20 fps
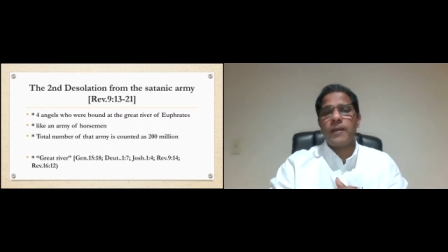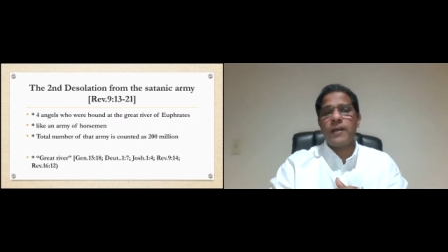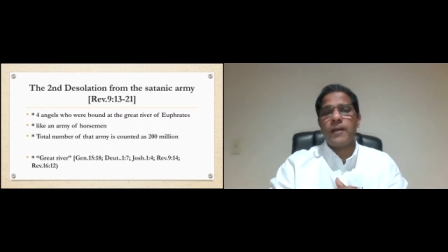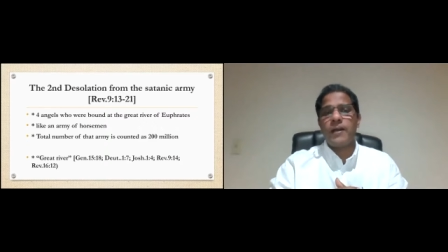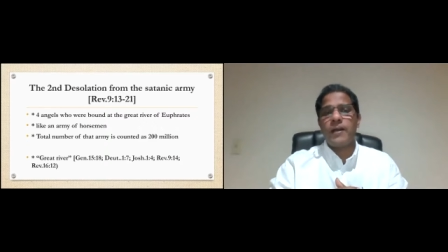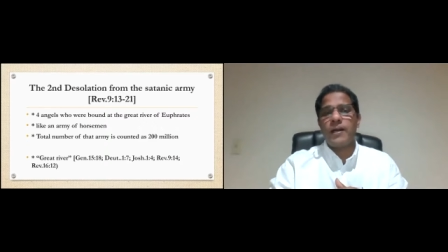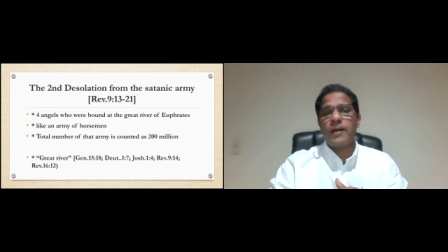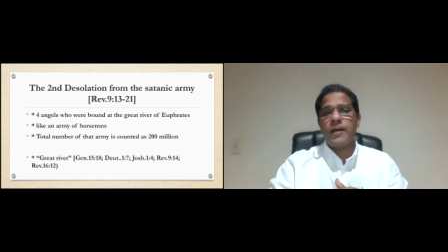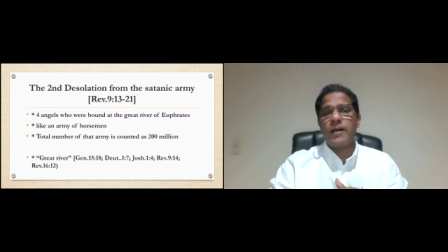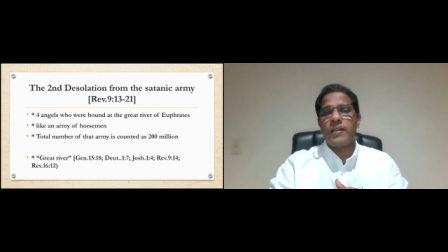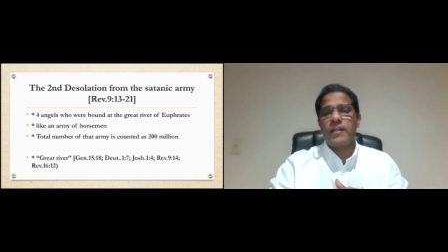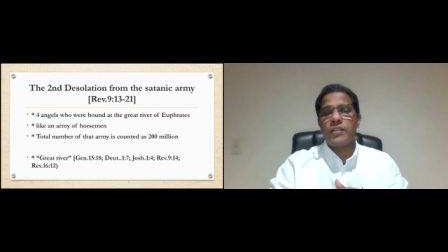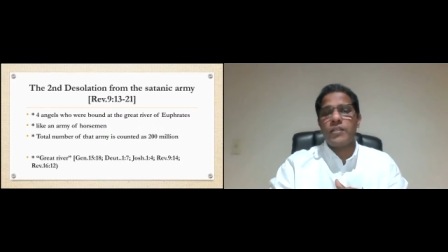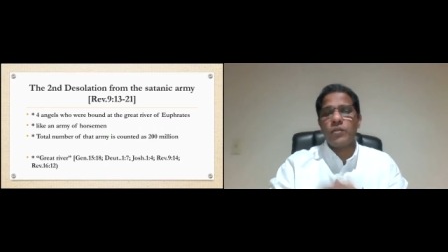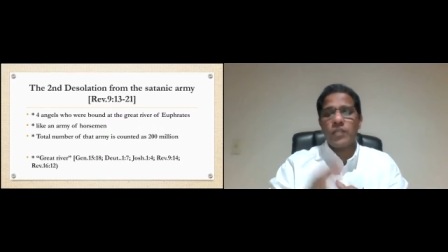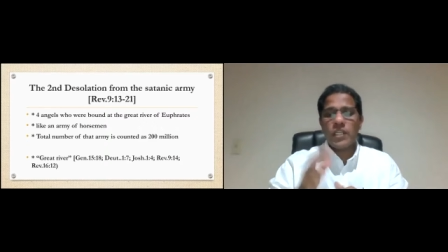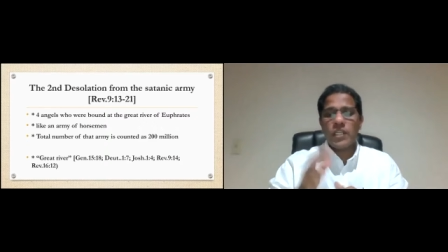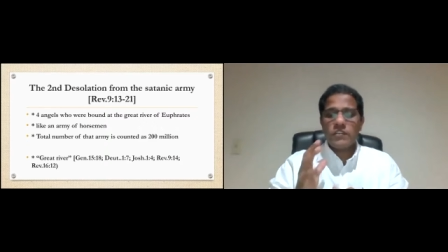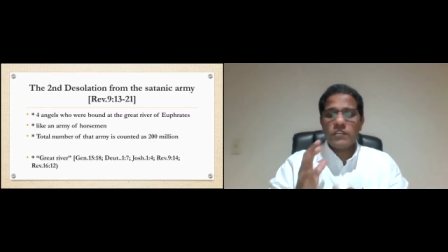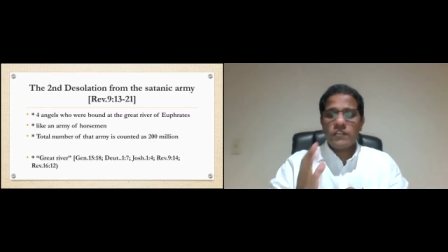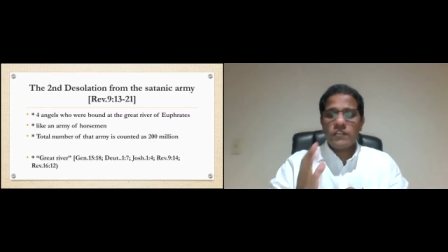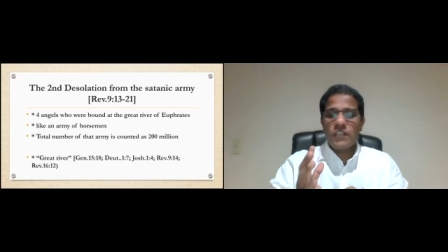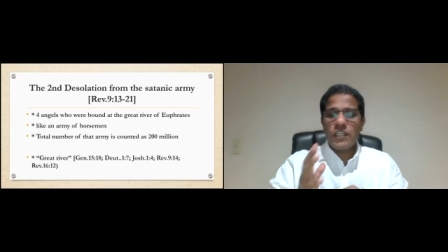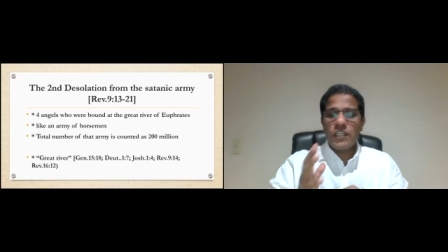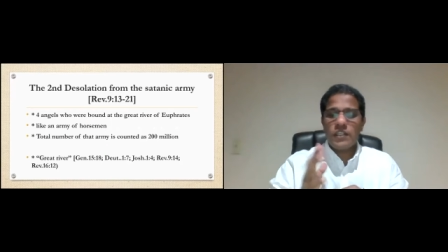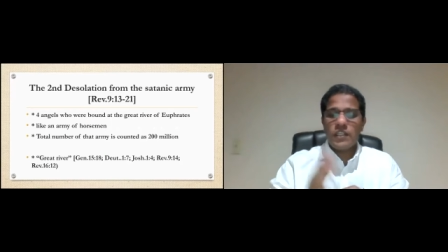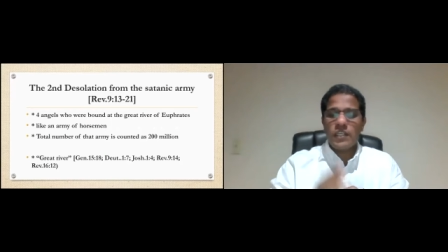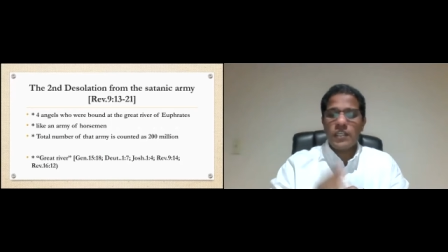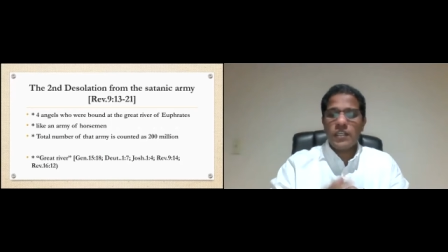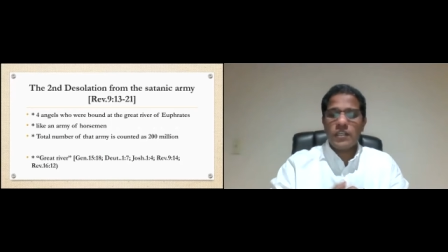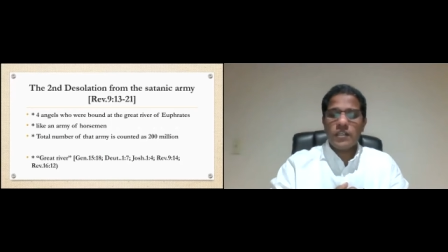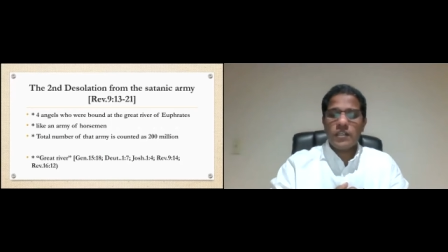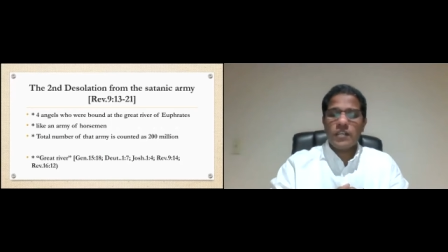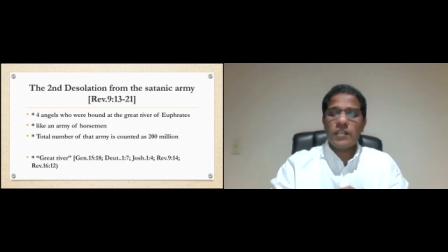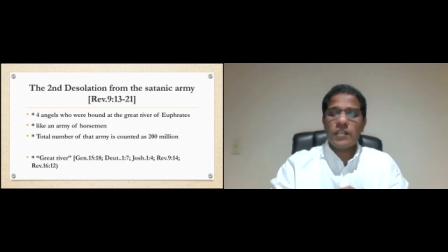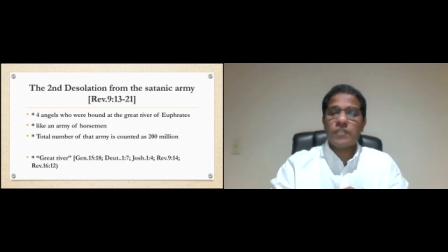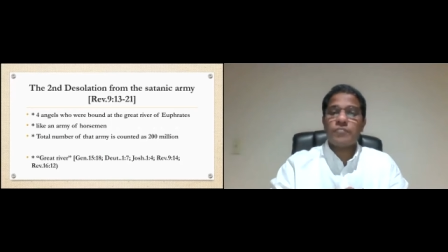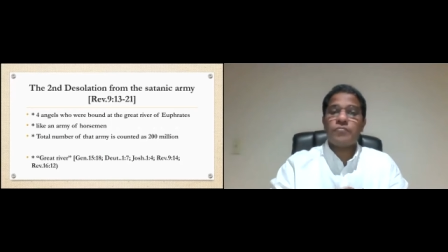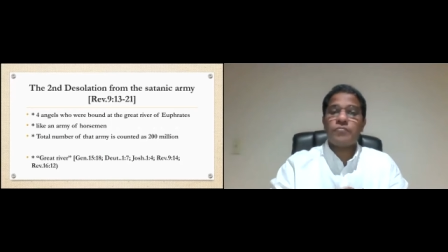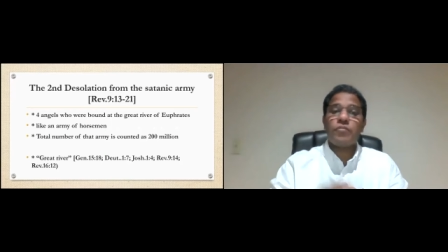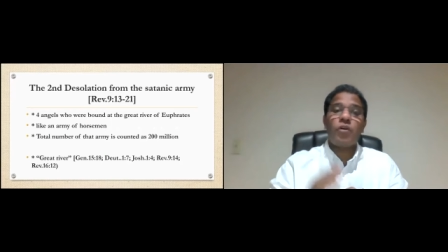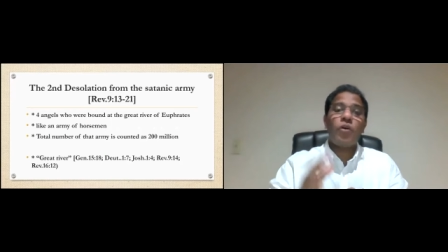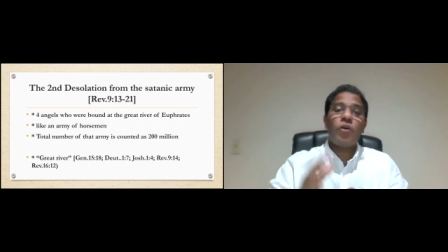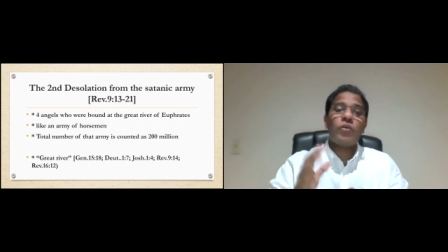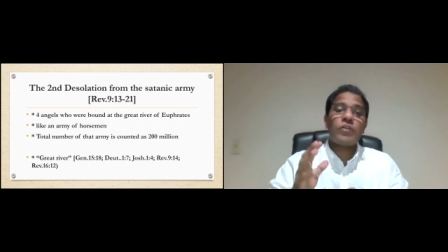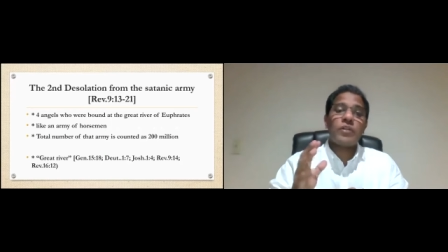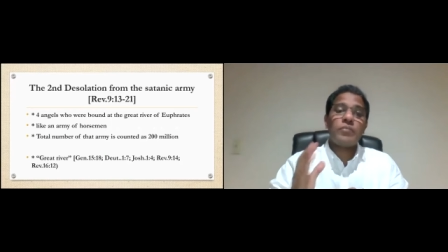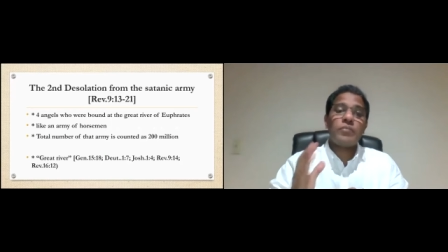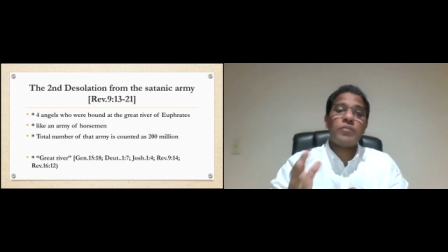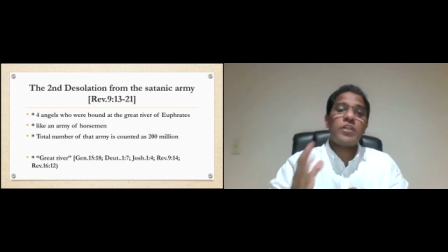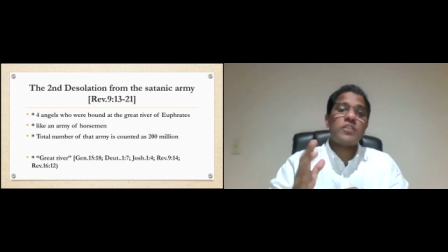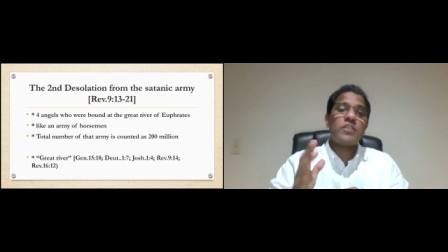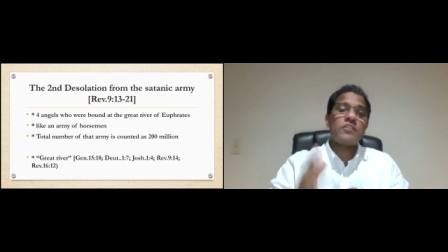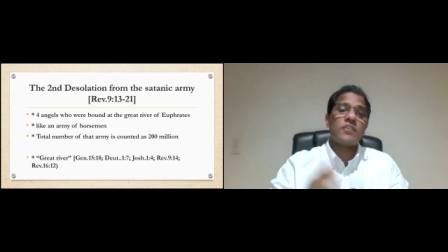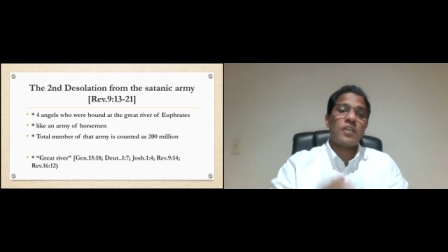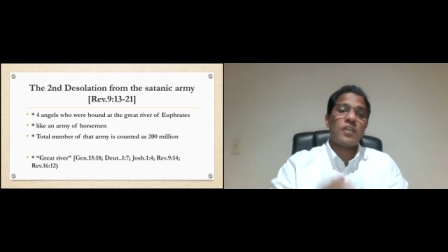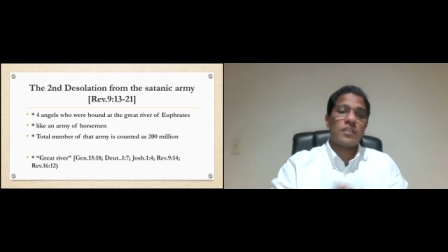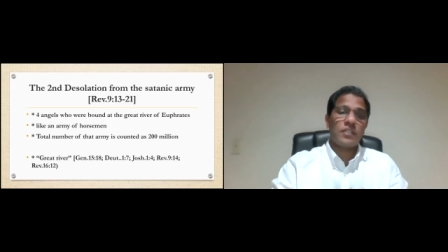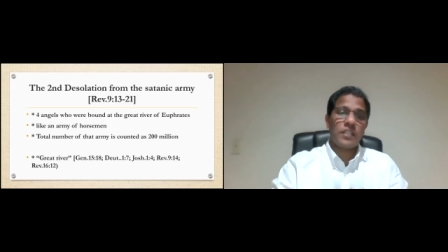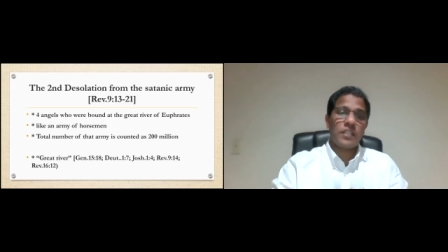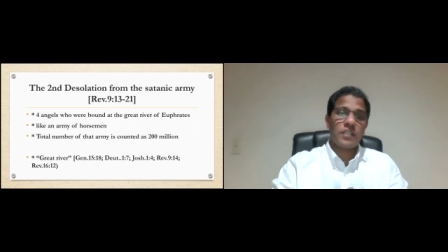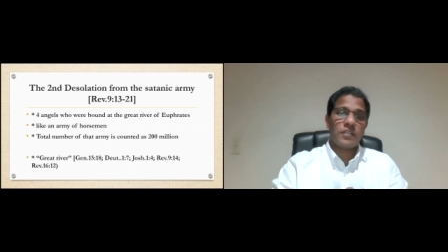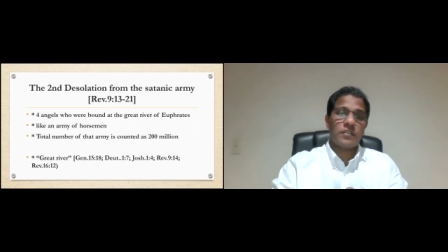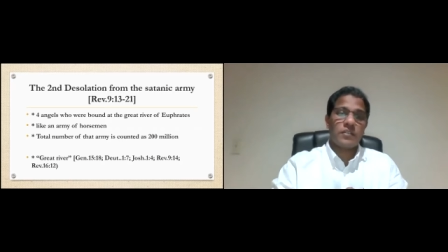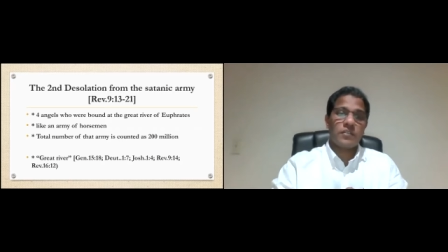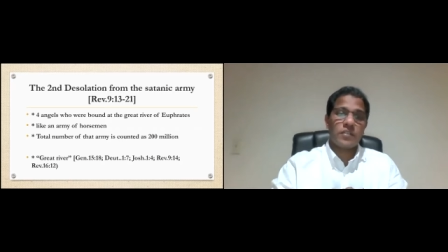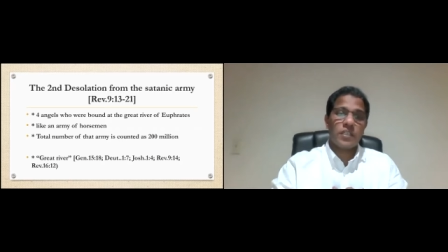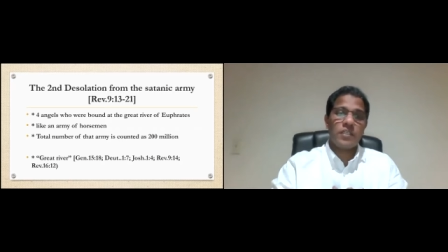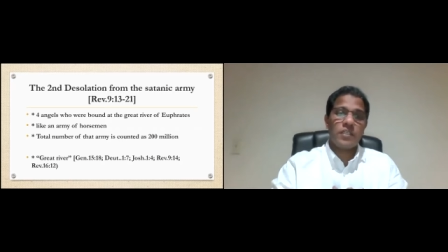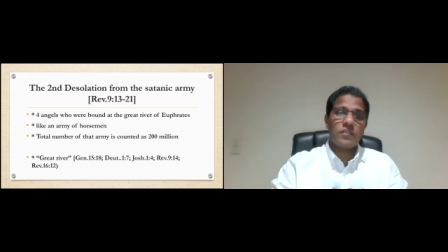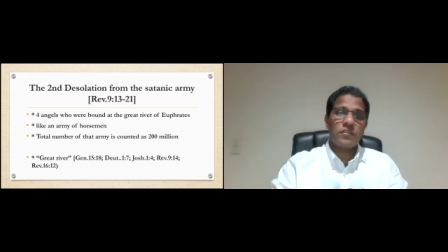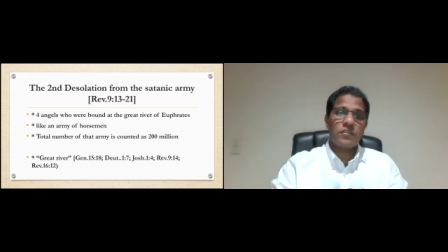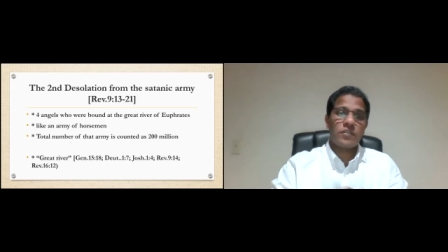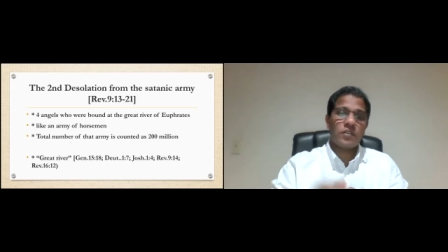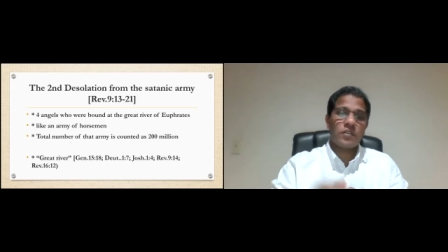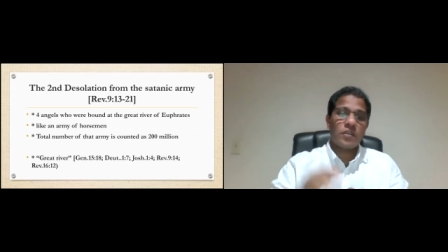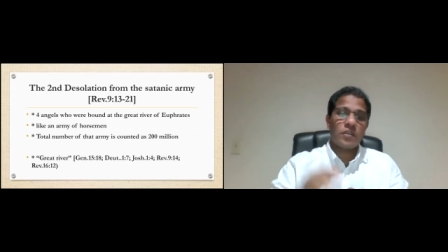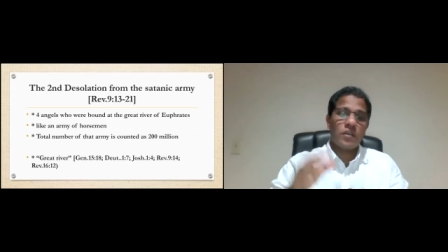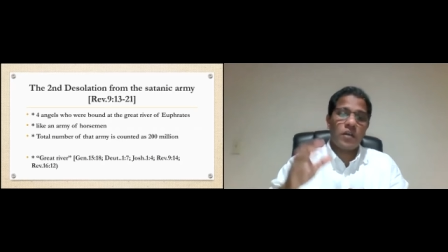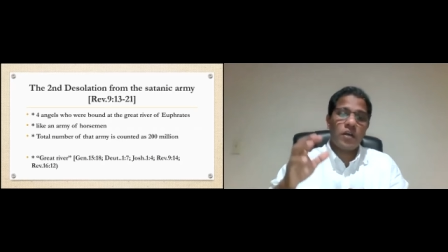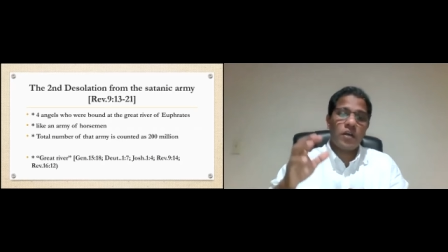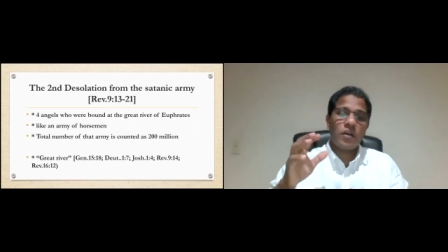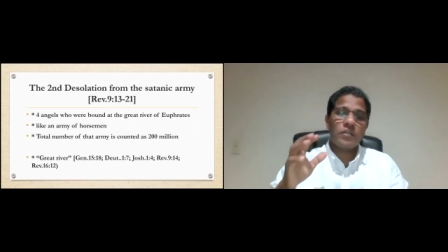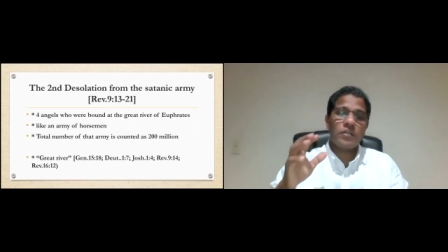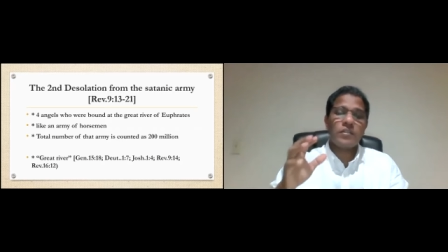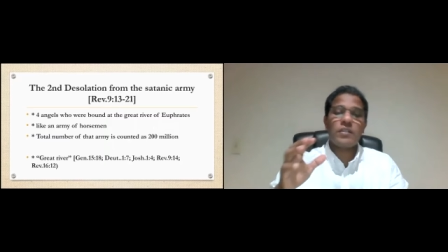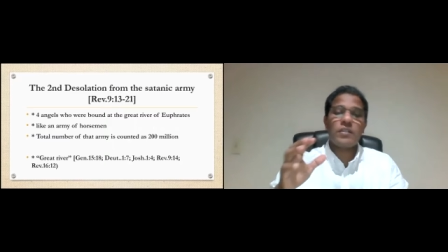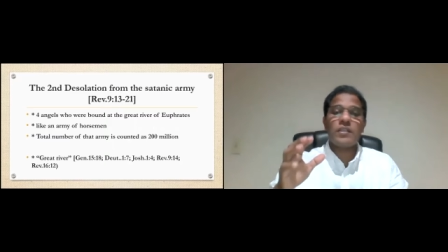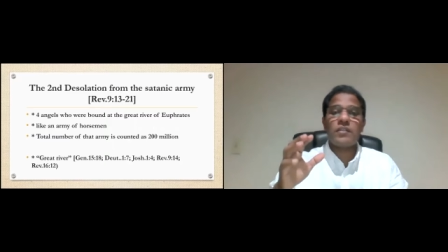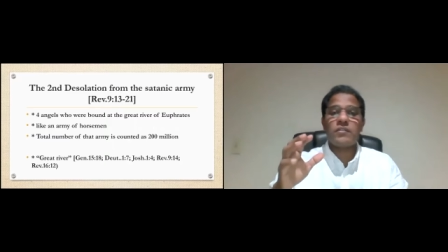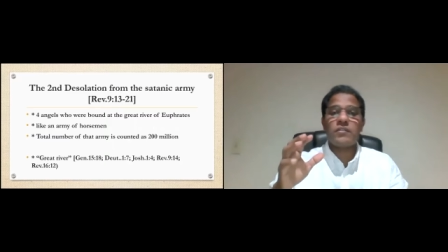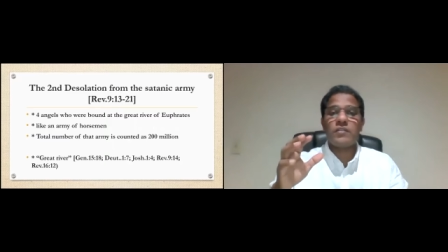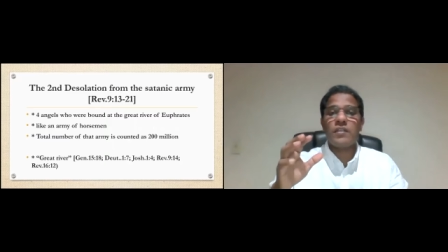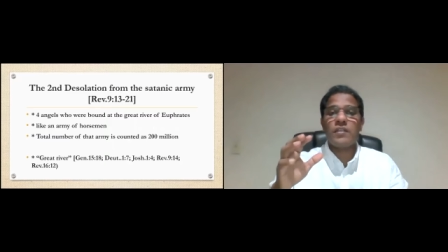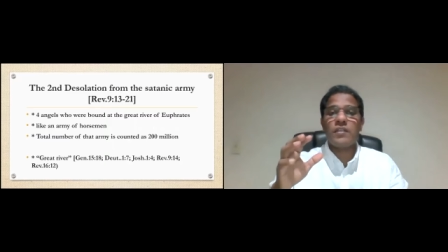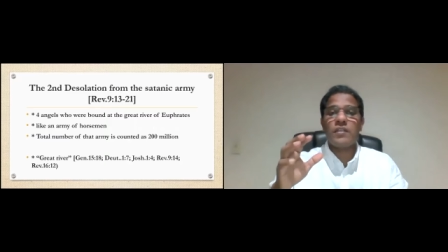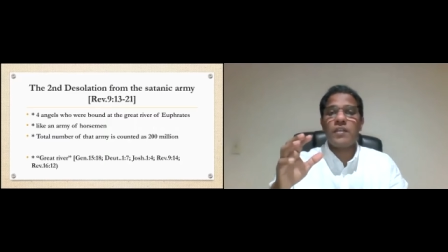uh, you can see there uh, four rivers are there. Okay, so God is,